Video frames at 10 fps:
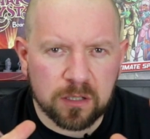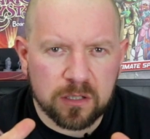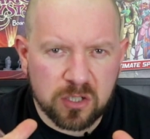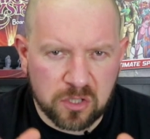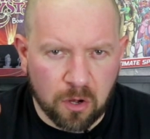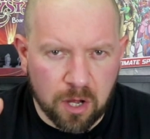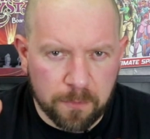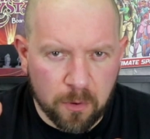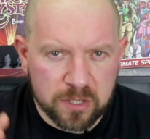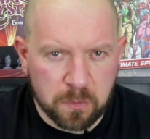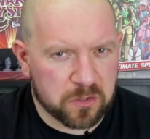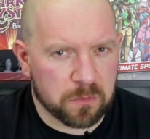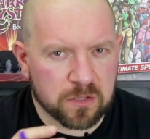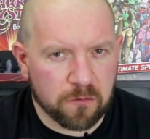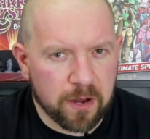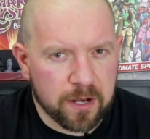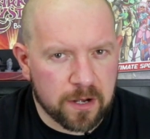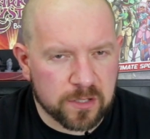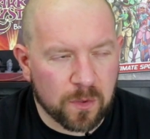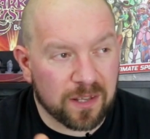starter box with some terrain in
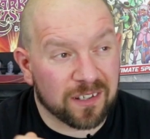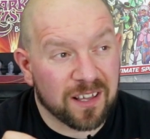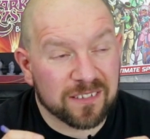as well